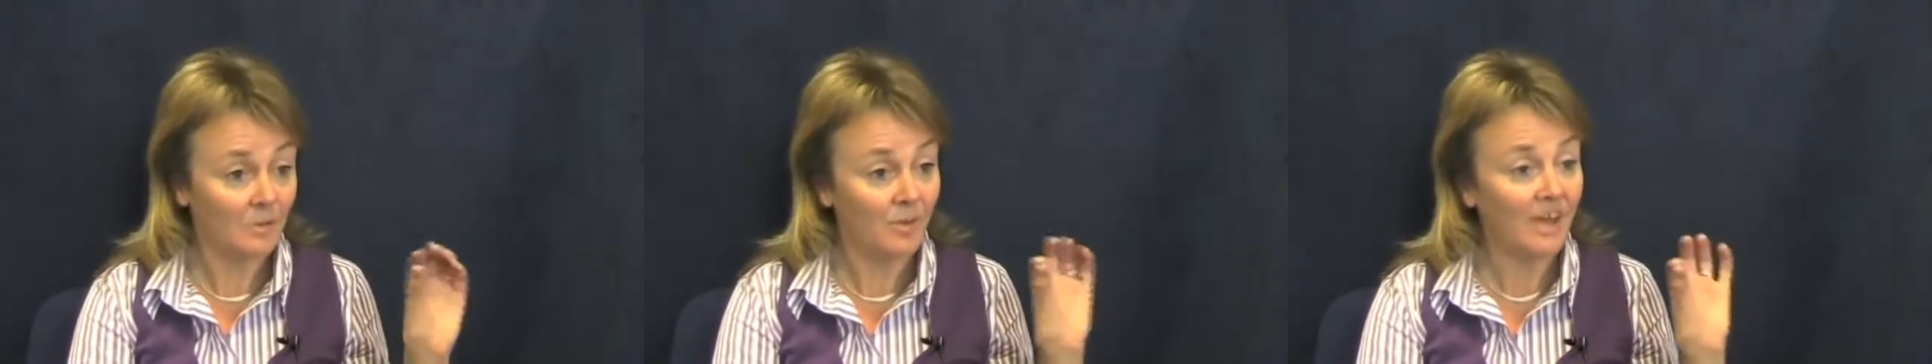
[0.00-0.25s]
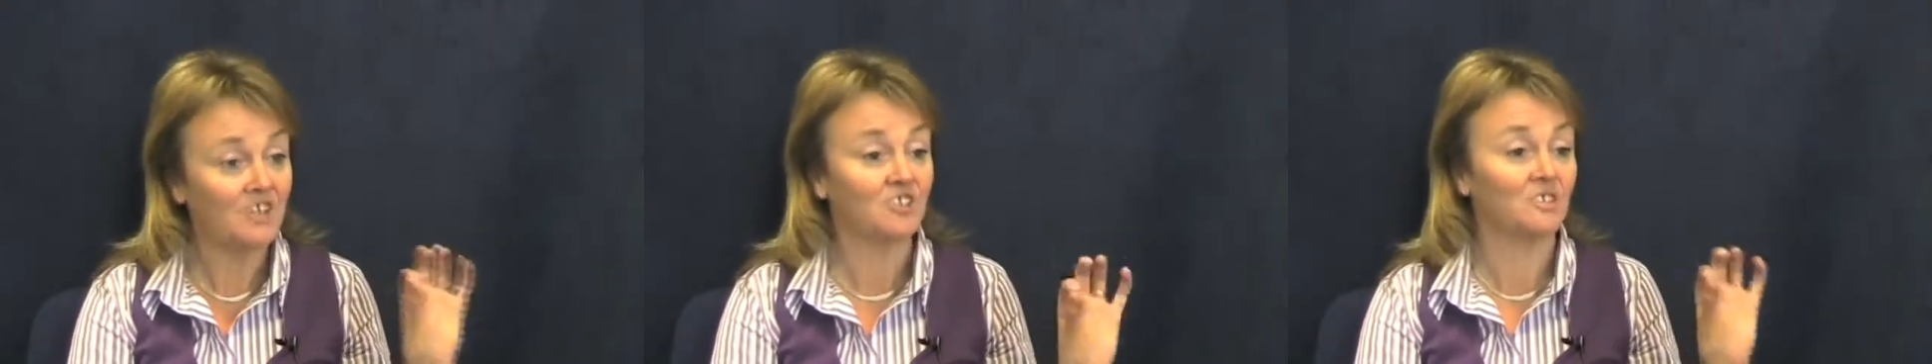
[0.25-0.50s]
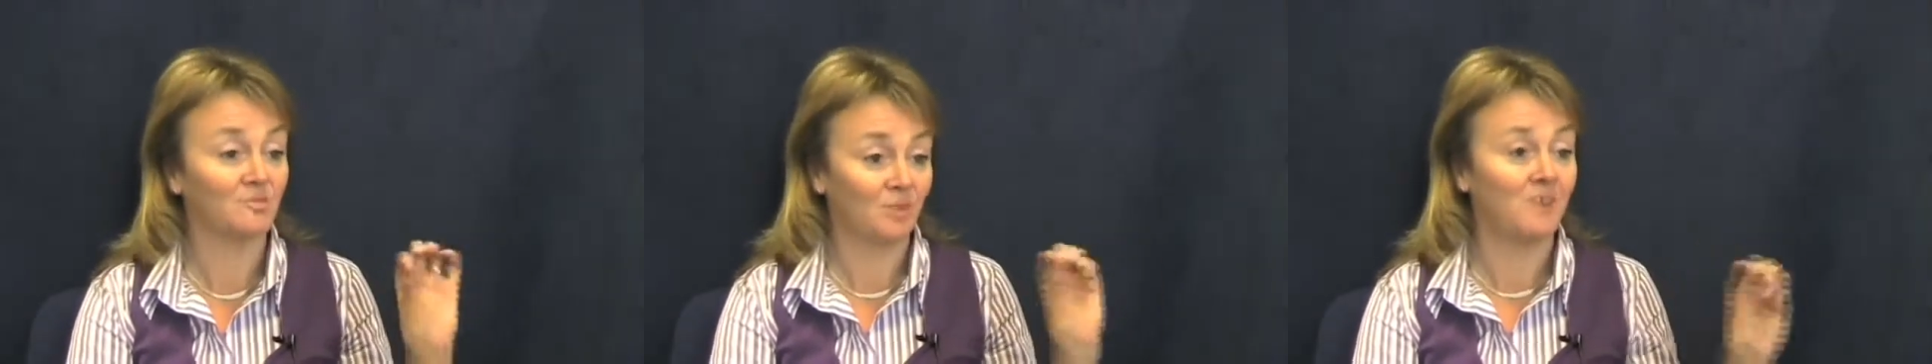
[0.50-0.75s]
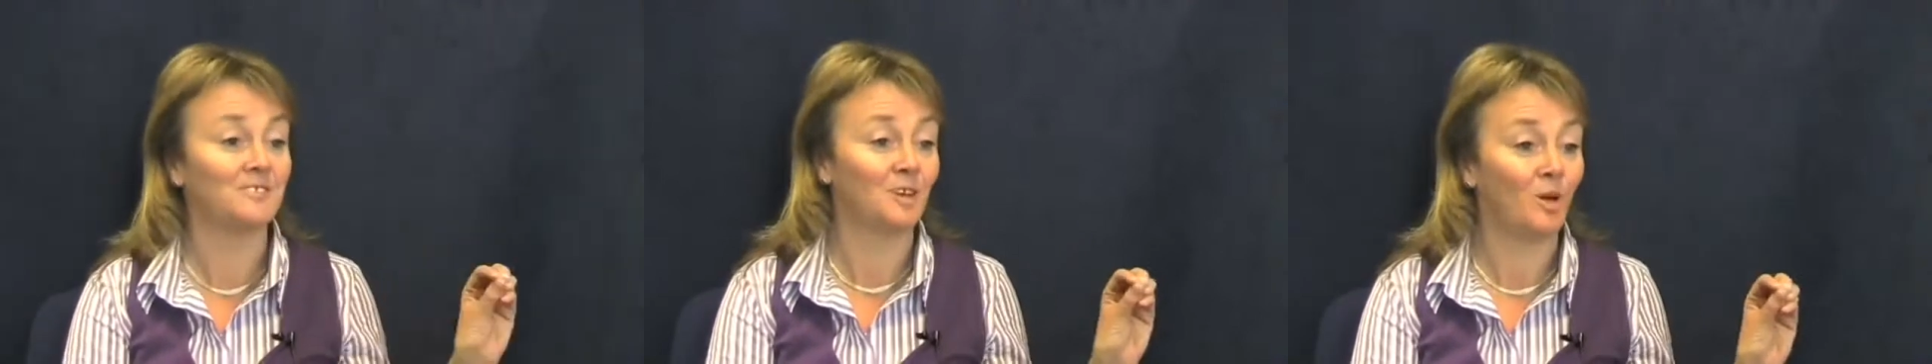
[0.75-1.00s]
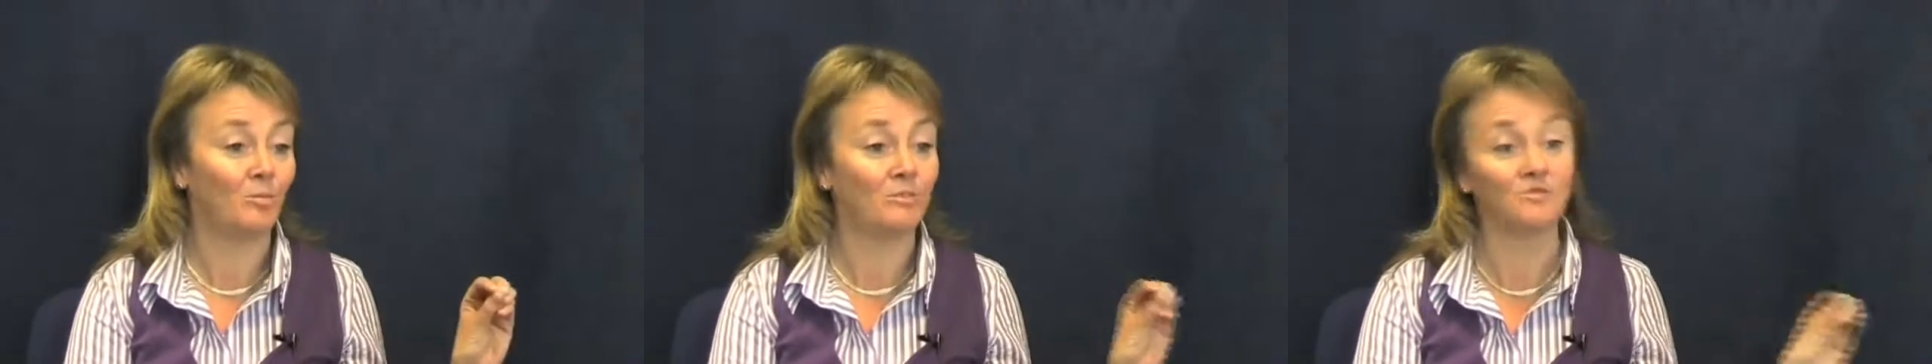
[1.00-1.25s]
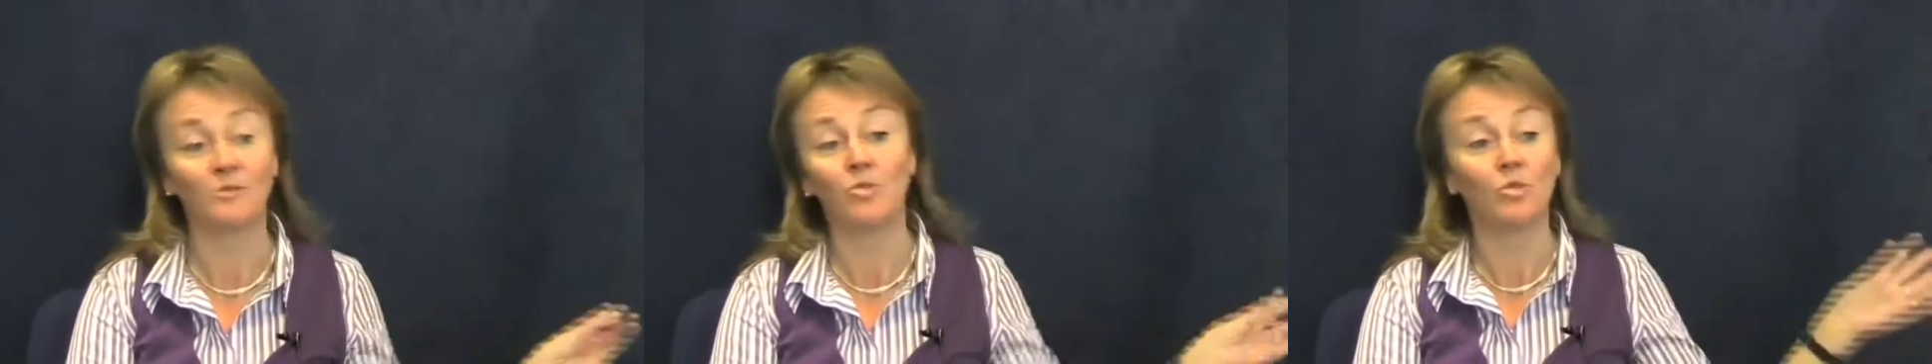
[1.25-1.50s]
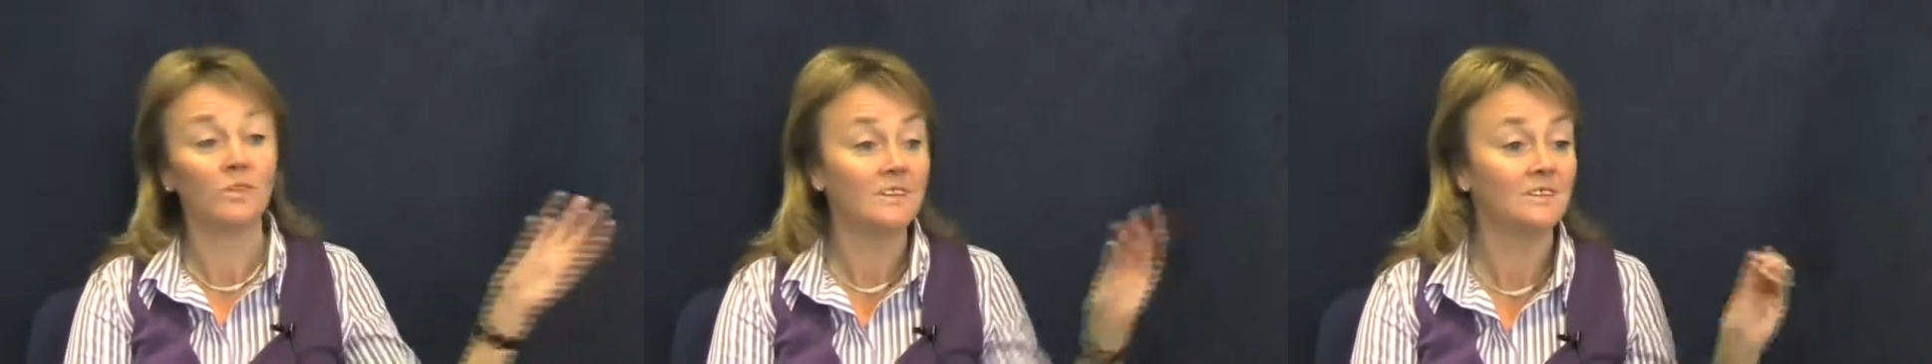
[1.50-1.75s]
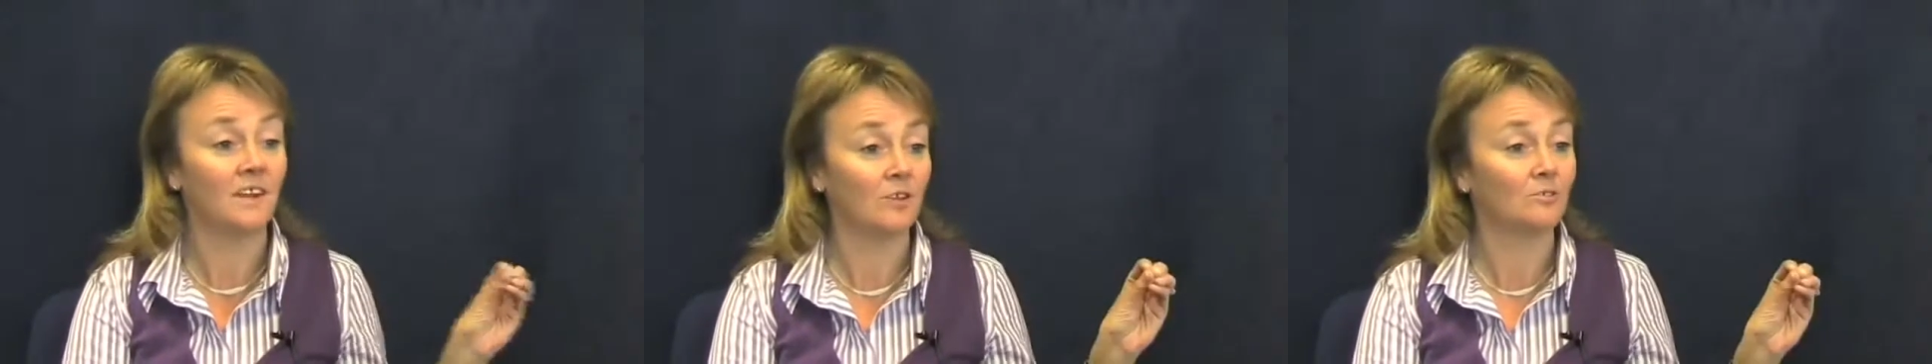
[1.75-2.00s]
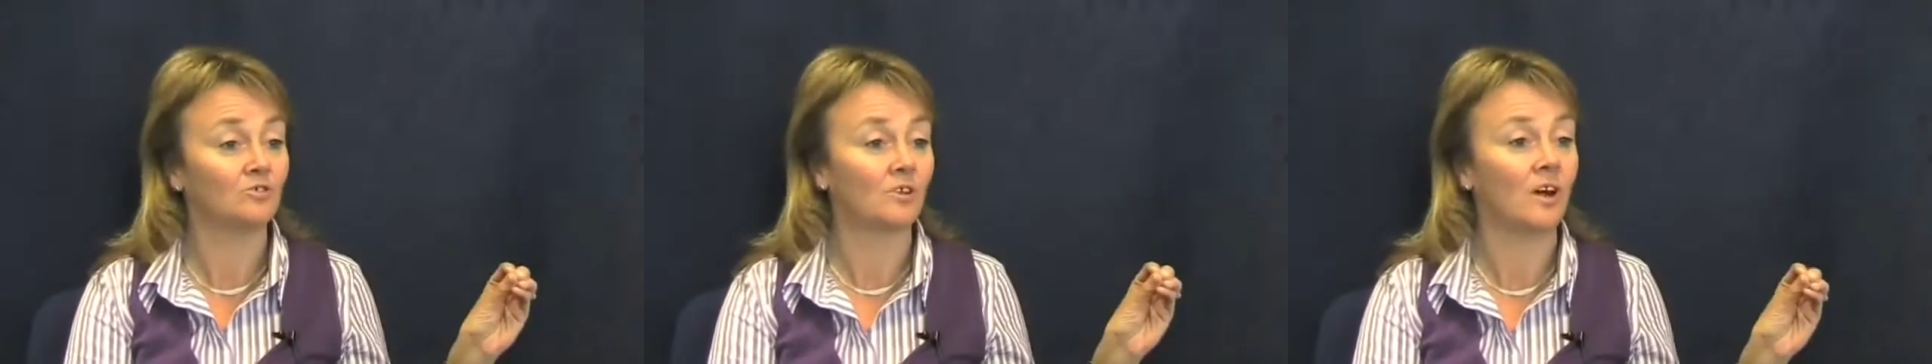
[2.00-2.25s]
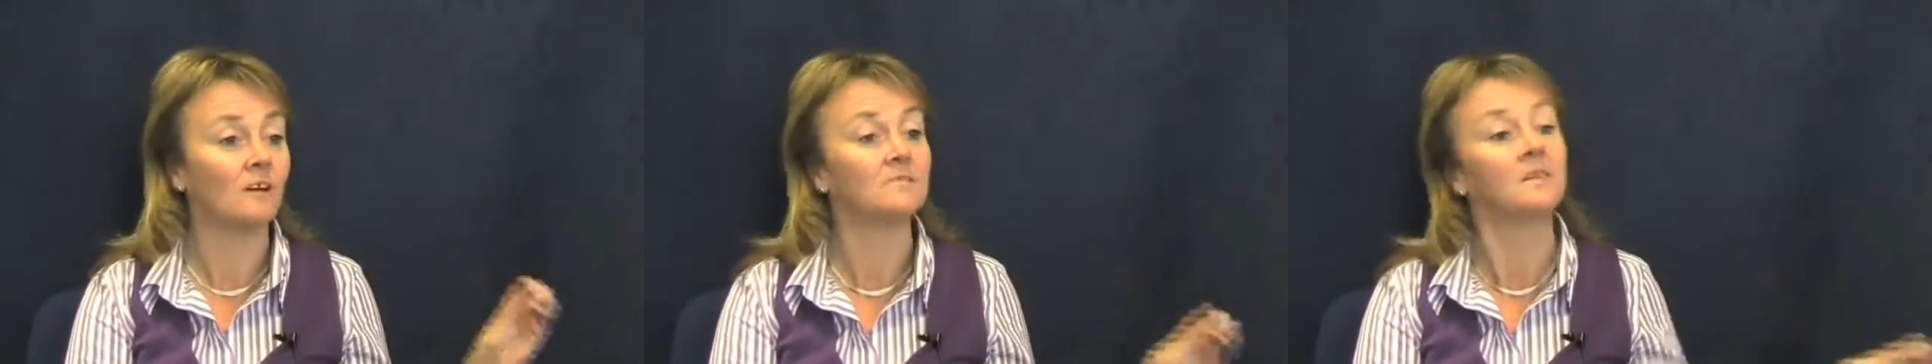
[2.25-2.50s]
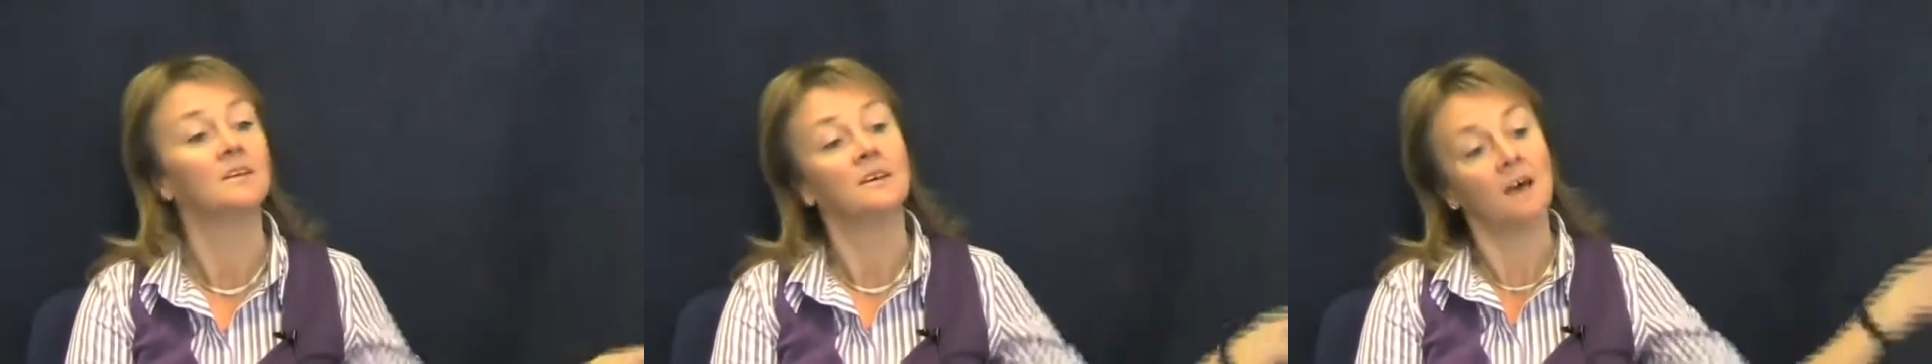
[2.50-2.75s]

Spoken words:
patients' blood samples from all these clinical trials